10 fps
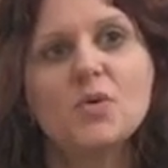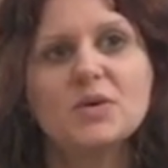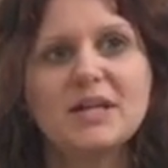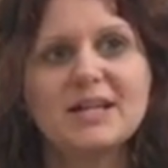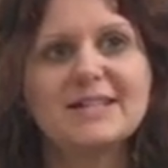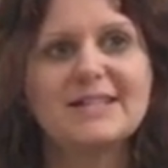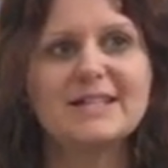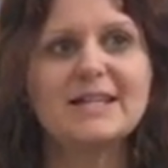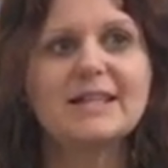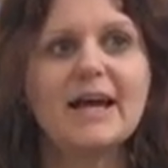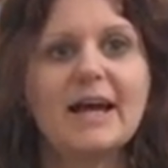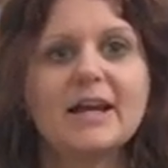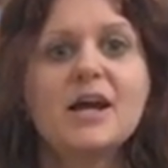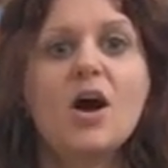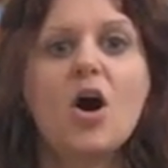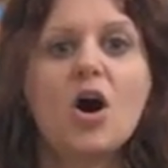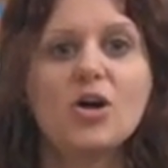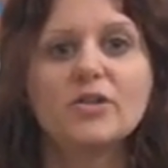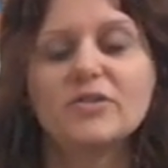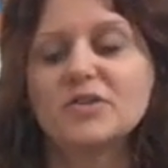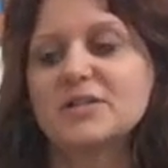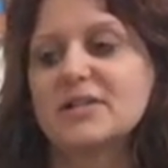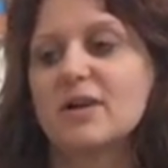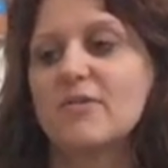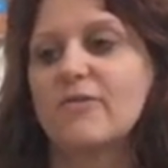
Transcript: we can see that all of those